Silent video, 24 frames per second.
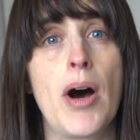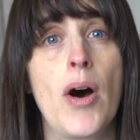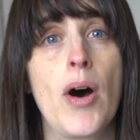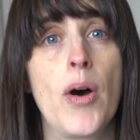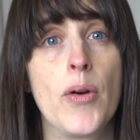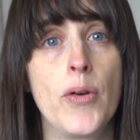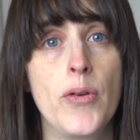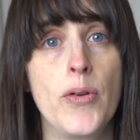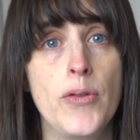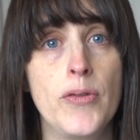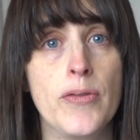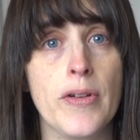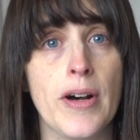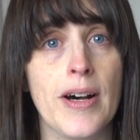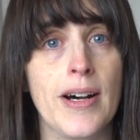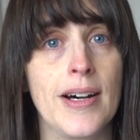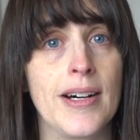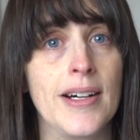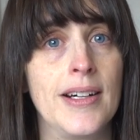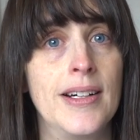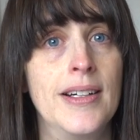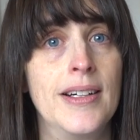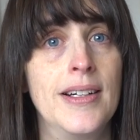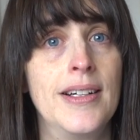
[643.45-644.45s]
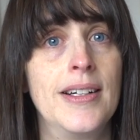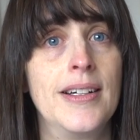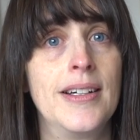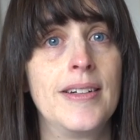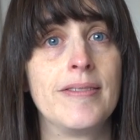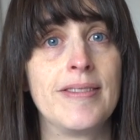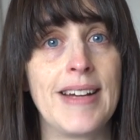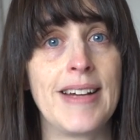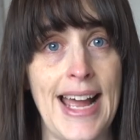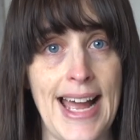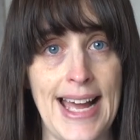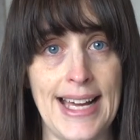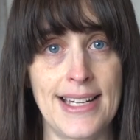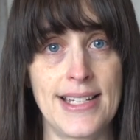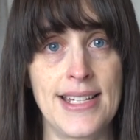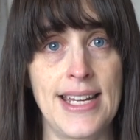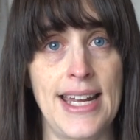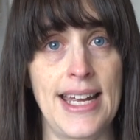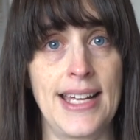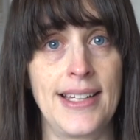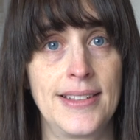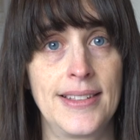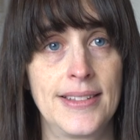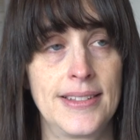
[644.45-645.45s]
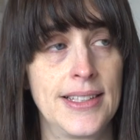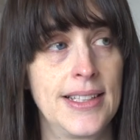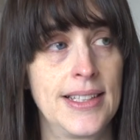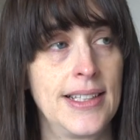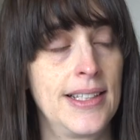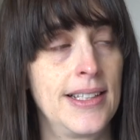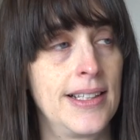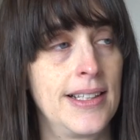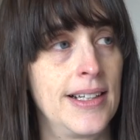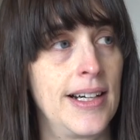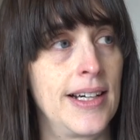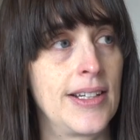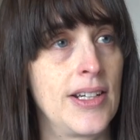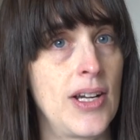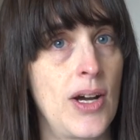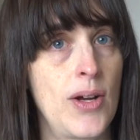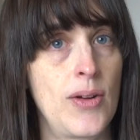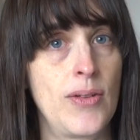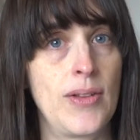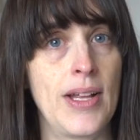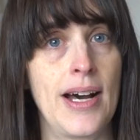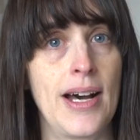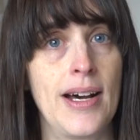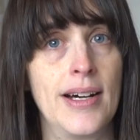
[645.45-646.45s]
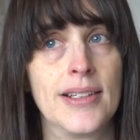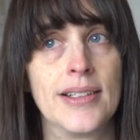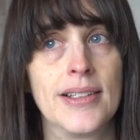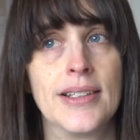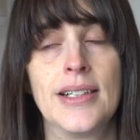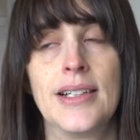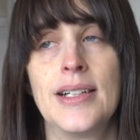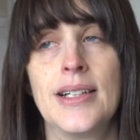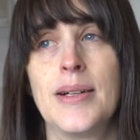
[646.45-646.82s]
overreacting. I know that.